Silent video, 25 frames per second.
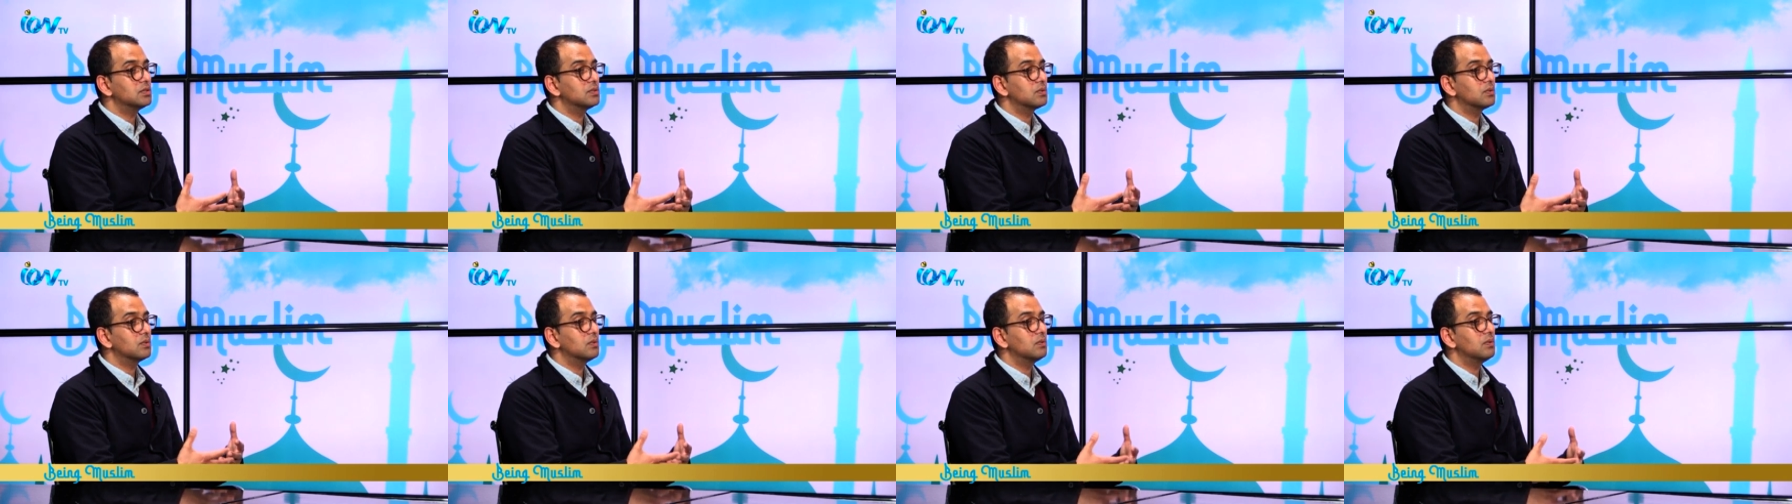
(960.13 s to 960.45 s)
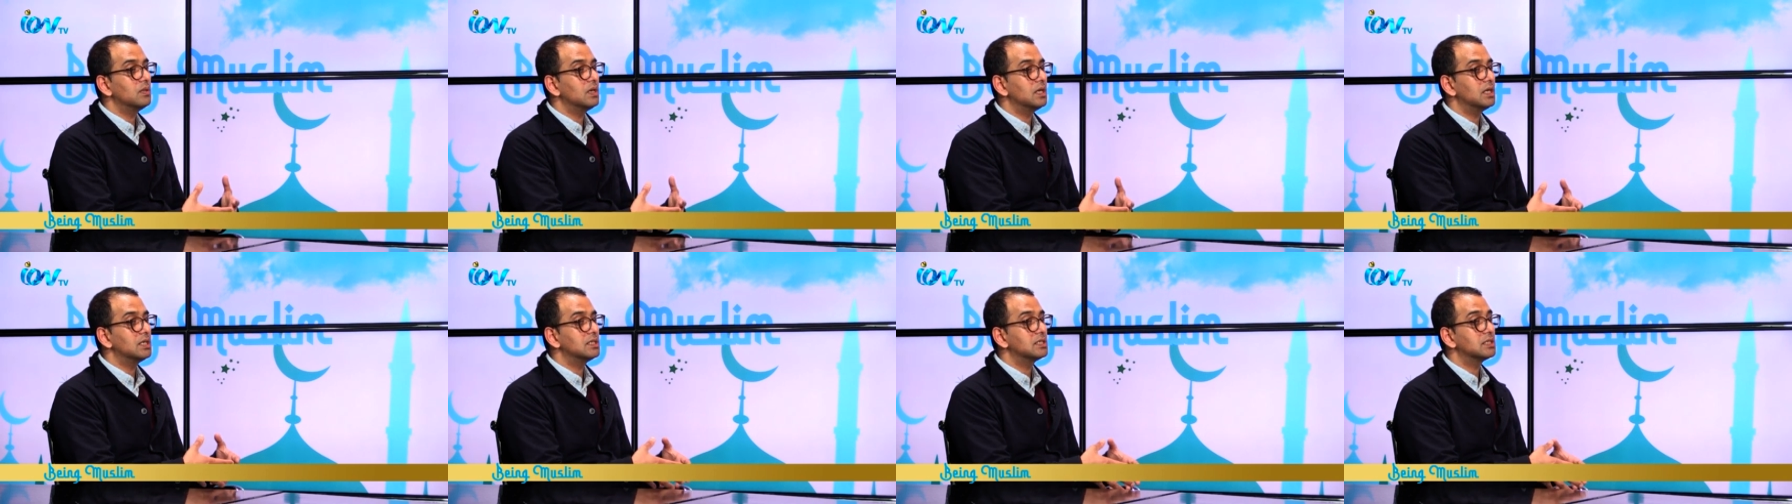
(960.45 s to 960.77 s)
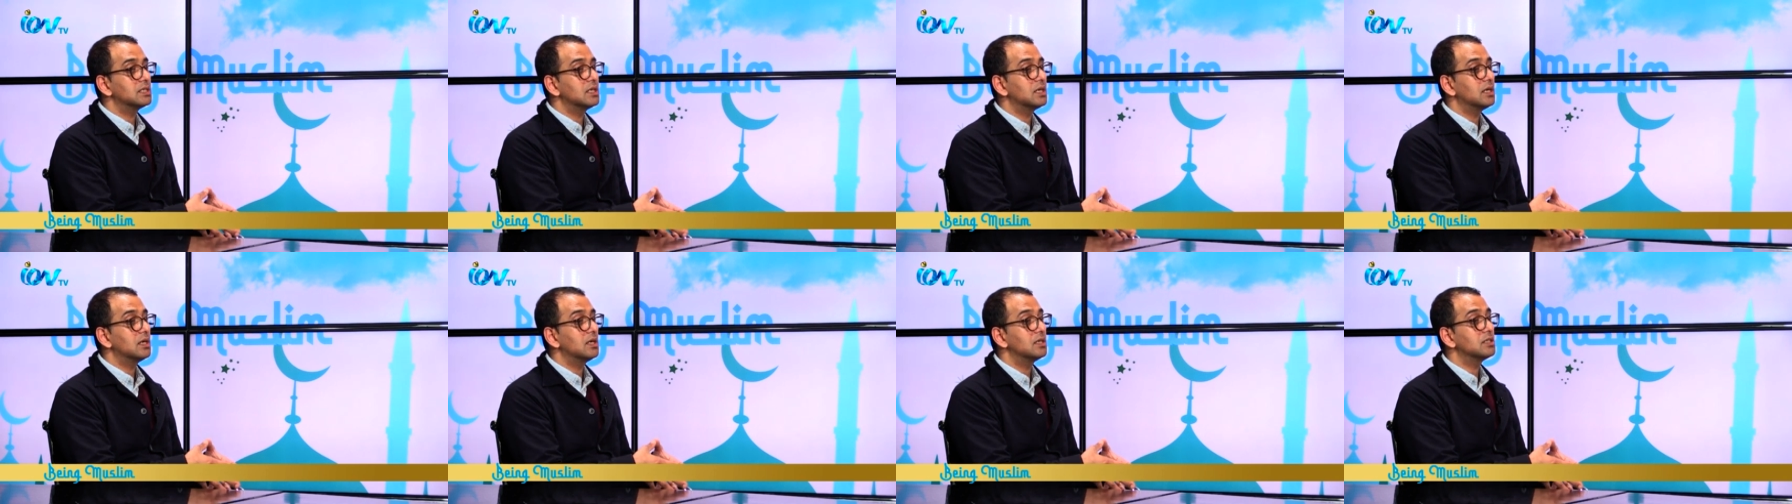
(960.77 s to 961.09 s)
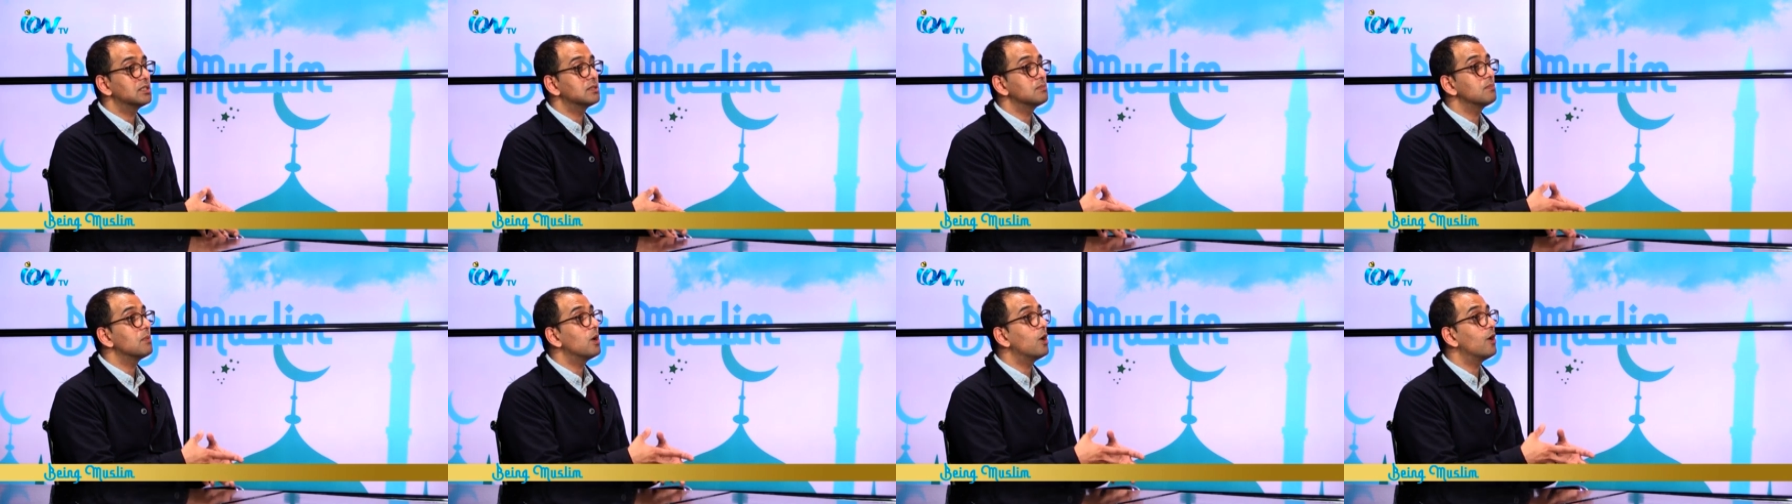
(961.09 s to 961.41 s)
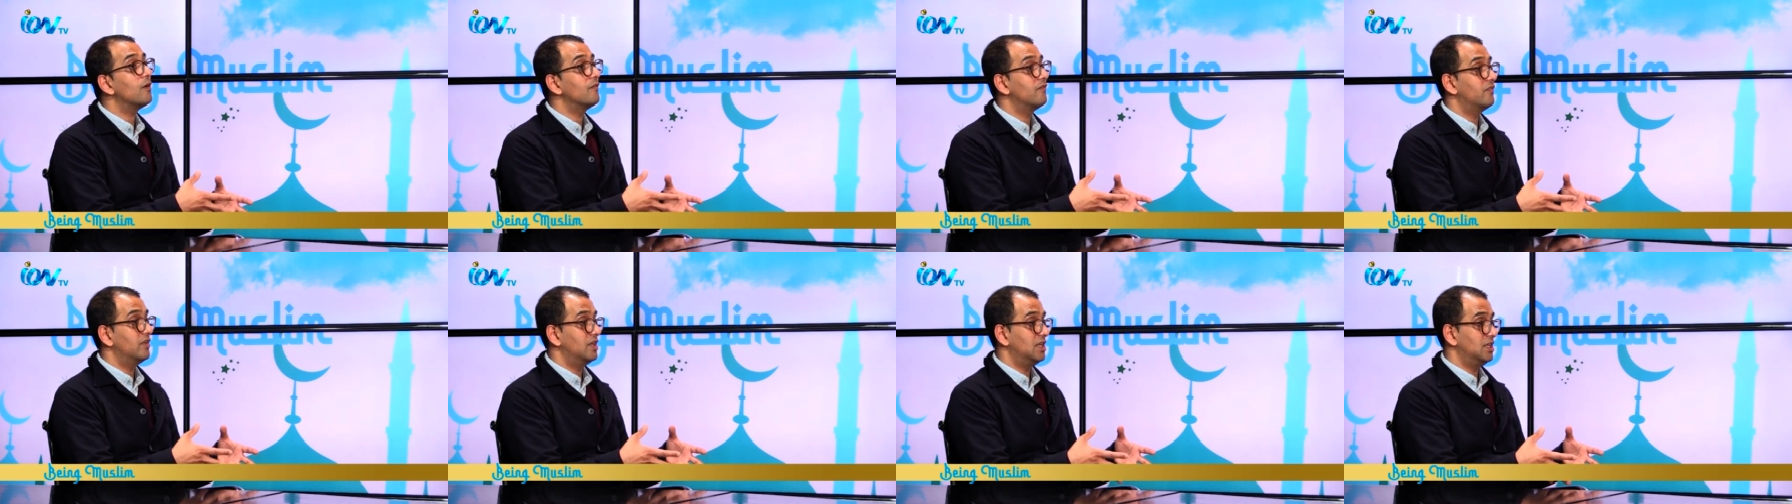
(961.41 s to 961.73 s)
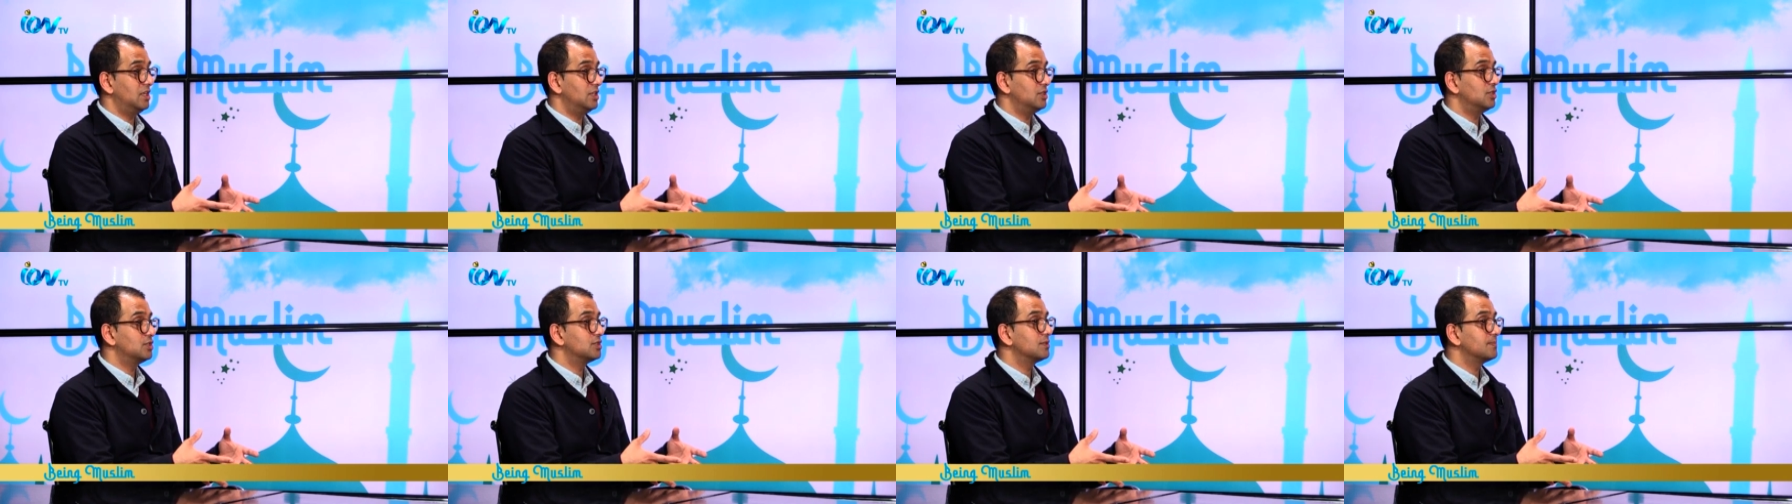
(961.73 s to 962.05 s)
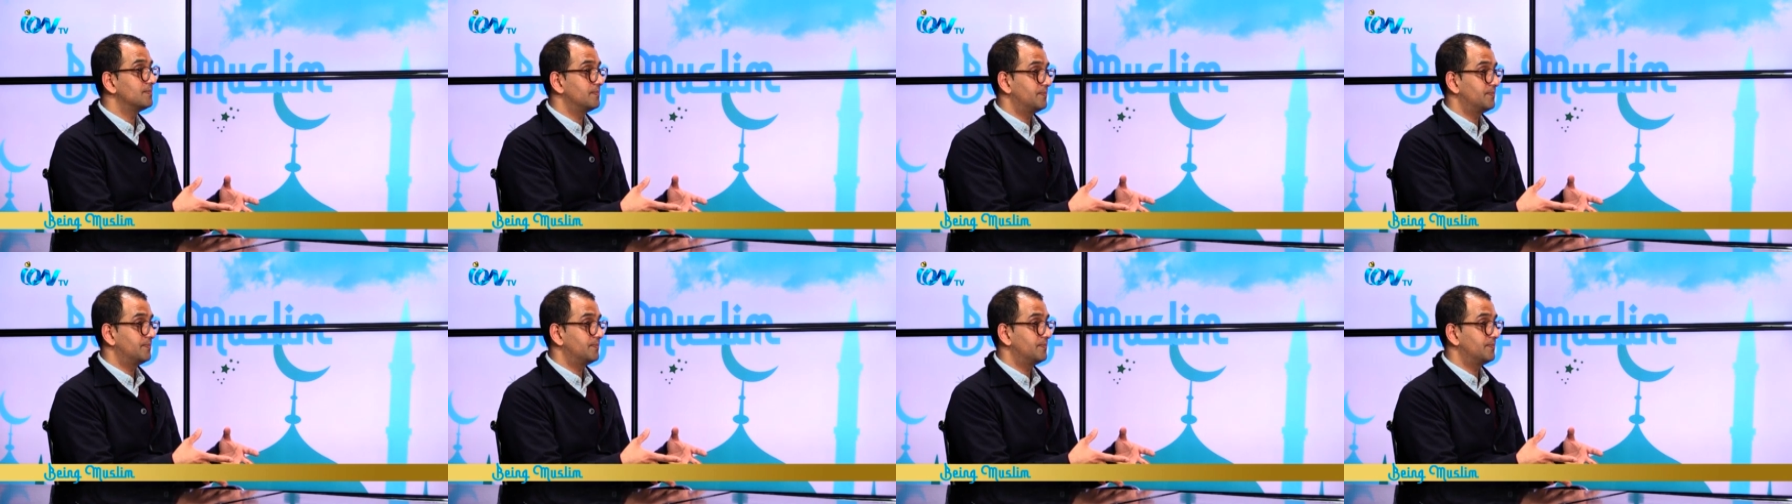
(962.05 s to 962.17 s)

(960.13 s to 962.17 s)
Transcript: to create a smart village.